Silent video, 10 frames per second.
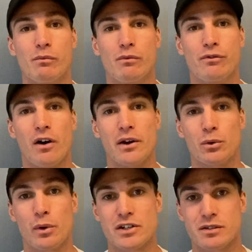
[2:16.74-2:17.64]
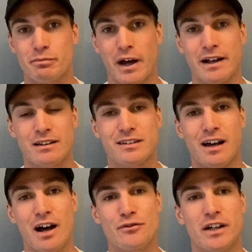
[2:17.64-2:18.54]
final question banks
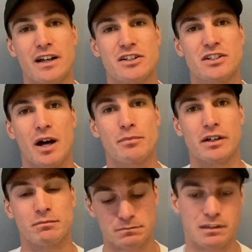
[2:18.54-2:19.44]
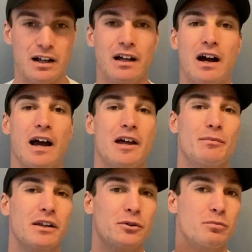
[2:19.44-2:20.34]
after each chapter. I had
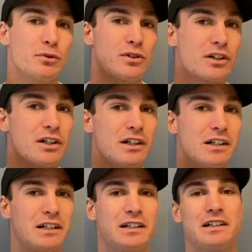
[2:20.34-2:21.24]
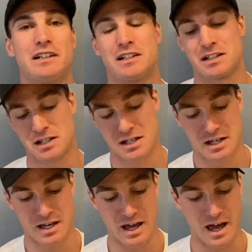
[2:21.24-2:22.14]
my little book
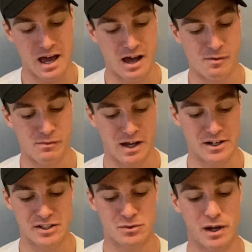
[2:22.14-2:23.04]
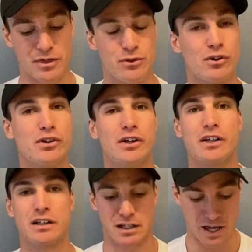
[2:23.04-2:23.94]
and just went through
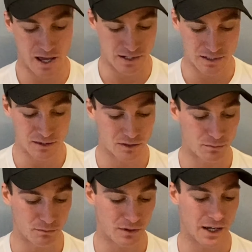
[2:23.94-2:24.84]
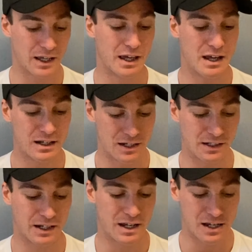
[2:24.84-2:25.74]
and did them again and
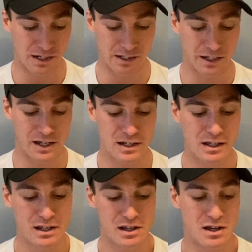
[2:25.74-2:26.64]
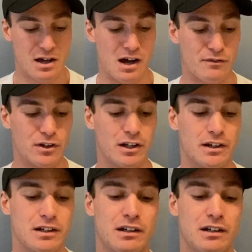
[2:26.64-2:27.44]
again and again. I've got